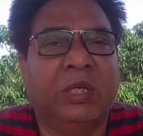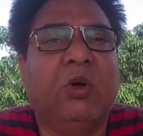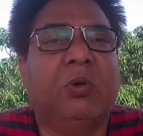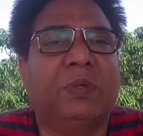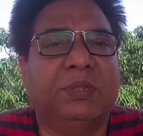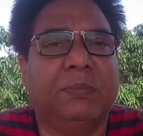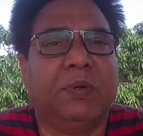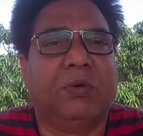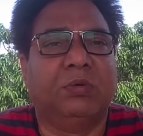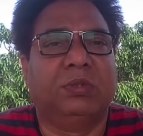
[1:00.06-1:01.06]
enormous
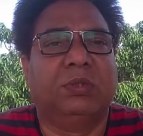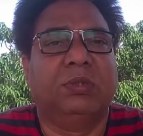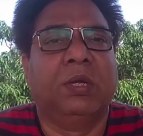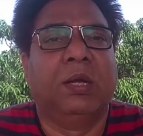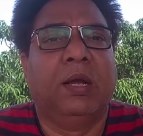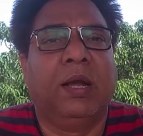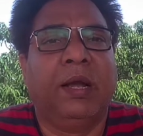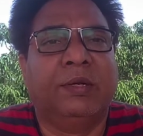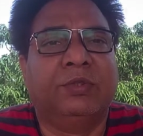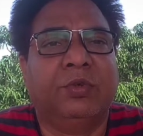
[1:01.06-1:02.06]
amount,
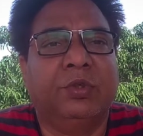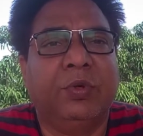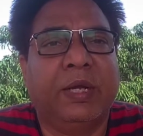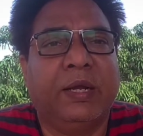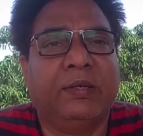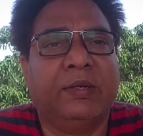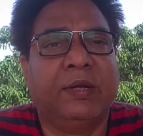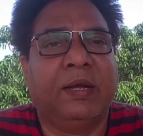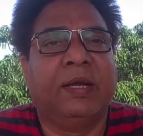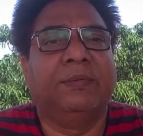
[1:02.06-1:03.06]
and so you get
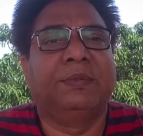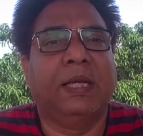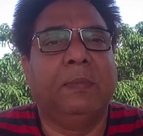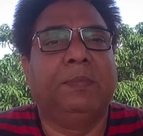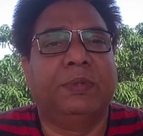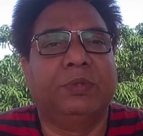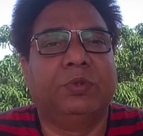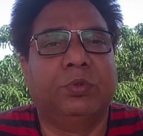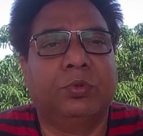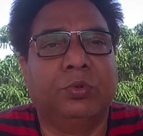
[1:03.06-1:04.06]
enough
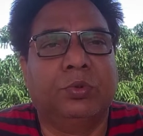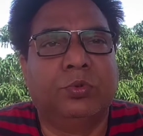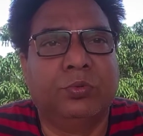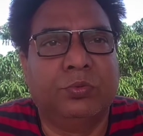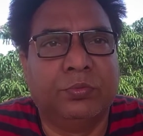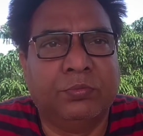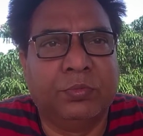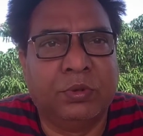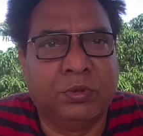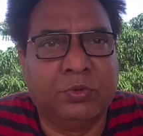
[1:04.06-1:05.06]
samples to
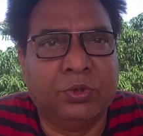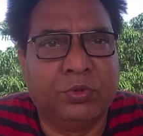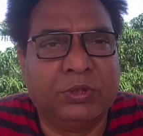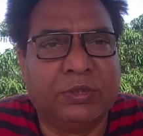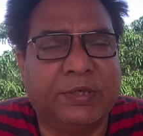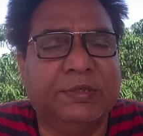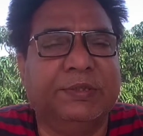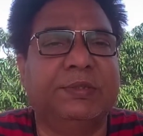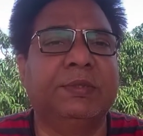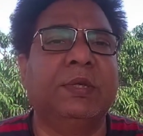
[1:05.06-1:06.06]
do your
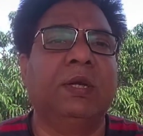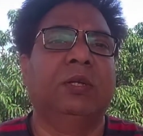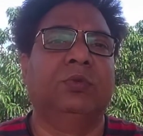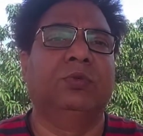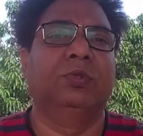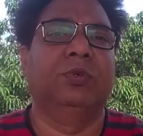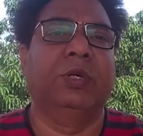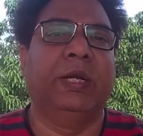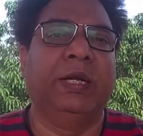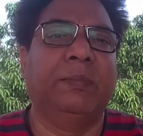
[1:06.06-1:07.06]
studies, to do
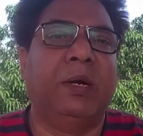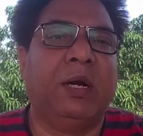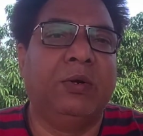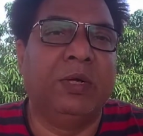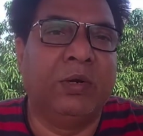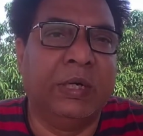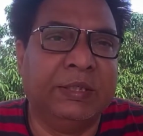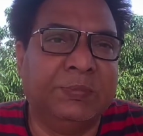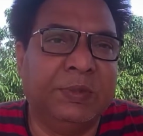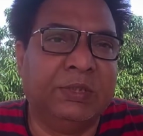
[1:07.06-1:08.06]
your NMR or
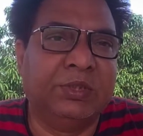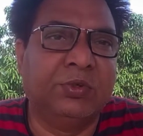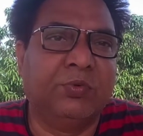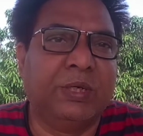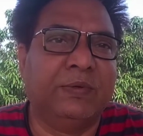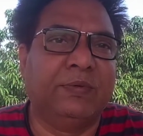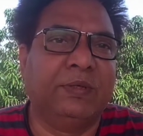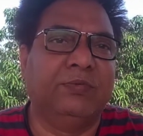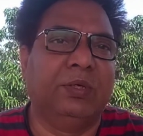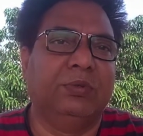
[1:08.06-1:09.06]
HPLC or
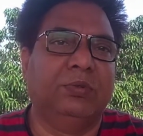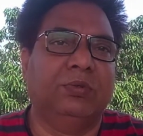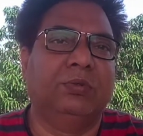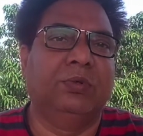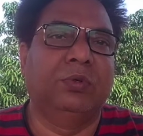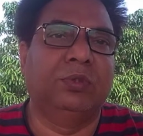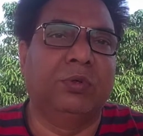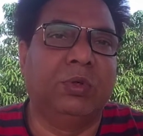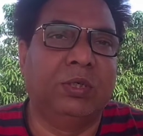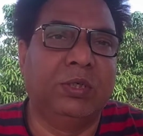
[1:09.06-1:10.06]
whatever you want to do, or
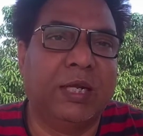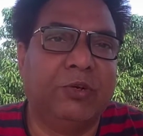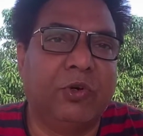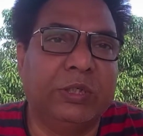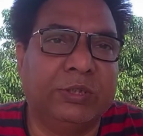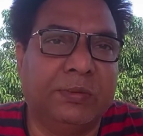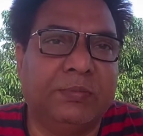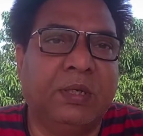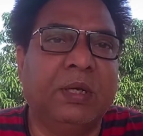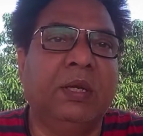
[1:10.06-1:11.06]
circular
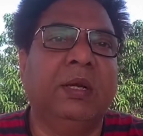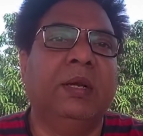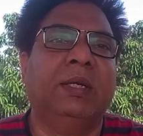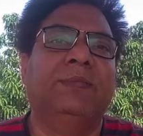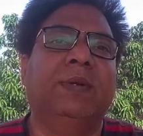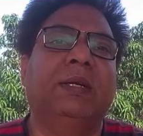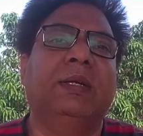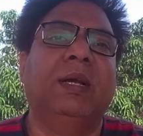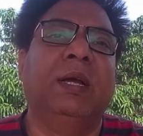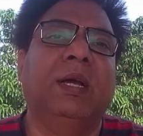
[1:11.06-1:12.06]
dichroism.
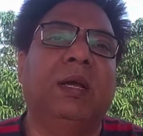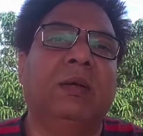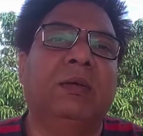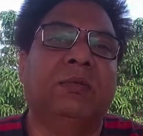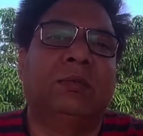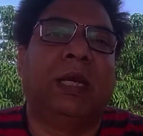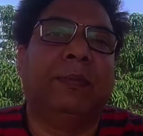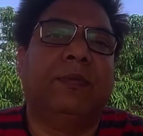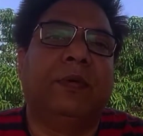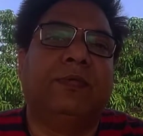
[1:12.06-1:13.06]
Different
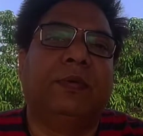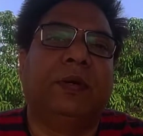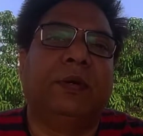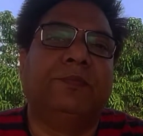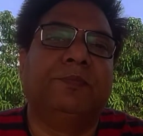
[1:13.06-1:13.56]
type of